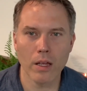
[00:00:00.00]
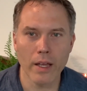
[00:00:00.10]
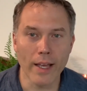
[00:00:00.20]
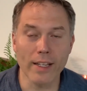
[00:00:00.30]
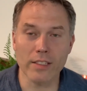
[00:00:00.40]

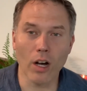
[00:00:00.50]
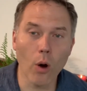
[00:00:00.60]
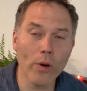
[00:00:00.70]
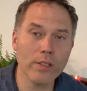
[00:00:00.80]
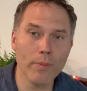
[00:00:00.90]
It is
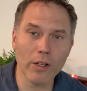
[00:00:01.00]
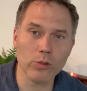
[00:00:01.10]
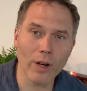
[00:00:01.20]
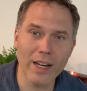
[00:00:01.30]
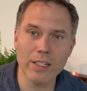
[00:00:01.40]
always about
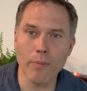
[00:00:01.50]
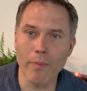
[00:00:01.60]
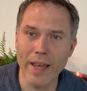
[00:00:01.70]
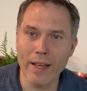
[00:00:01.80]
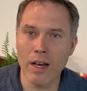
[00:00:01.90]
trying to
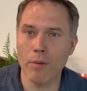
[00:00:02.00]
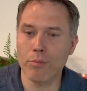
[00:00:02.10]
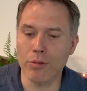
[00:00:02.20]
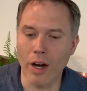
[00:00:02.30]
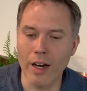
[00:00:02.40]
make
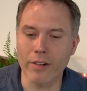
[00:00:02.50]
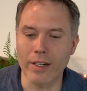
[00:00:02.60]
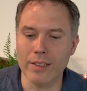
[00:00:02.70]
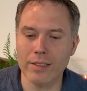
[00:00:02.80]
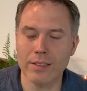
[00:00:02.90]

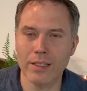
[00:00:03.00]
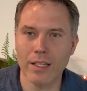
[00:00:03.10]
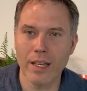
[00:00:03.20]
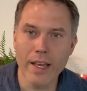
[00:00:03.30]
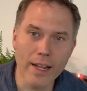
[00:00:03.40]
progress.
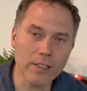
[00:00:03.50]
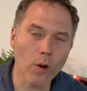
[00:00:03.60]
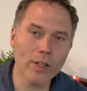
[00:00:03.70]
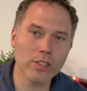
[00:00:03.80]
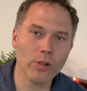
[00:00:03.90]
It is
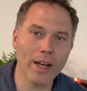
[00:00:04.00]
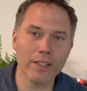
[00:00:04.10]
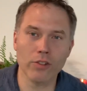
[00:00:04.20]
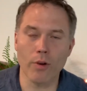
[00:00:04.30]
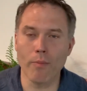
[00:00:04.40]
always trying
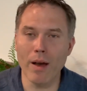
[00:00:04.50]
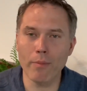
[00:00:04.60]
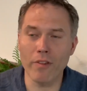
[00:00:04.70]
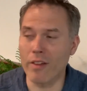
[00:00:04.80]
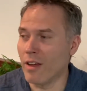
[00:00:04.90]
to
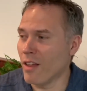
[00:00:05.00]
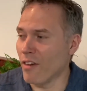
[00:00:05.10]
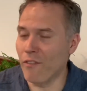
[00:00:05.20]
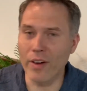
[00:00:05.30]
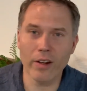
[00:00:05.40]
remember the
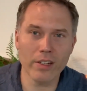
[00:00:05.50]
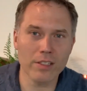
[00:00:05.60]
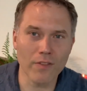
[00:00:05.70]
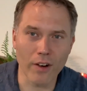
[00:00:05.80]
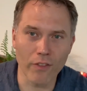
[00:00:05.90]
failures
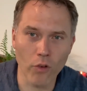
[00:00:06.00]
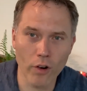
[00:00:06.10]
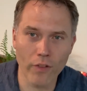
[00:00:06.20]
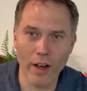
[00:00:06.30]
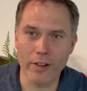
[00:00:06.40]
of our
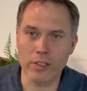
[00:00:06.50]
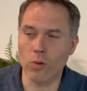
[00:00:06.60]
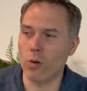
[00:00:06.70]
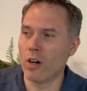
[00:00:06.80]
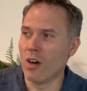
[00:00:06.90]
forefathers
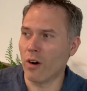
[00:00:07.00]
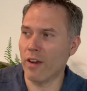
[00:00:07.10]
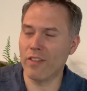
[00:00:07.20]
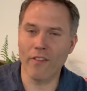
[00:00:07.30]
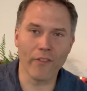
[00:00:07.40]
or
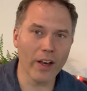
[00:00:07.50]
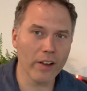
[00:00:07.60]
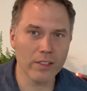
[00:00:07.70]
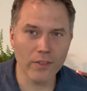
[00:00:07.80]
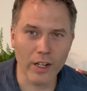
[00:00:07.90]
even the
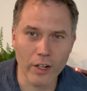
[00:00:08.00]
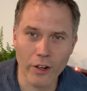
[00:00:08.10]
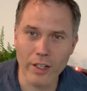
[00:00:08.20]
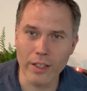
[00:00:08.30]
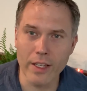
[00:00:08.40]
failures of our
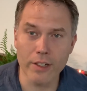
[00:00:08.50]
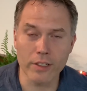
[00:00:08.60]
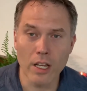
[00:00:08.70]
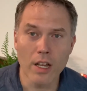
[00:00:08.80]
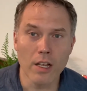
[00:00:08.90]
current
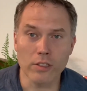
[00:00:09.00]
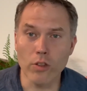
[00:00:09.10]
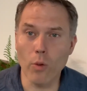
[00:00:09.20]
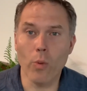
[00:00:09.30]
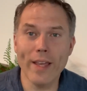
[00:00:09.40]
leaders so
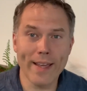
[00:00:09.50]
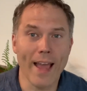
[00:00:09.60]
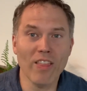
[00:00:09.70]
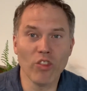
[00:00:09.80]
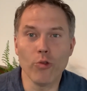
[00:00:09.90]
that we
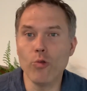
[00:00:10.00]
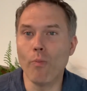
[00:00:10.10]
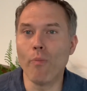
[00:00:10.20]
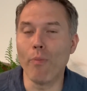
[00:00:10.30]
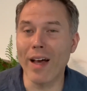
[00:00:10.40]
can do
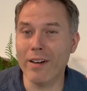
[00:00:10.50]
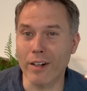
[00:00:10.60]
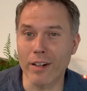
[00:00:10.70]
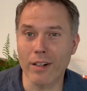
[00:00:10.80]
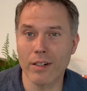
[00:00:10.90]

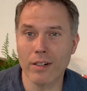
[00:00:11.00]
better,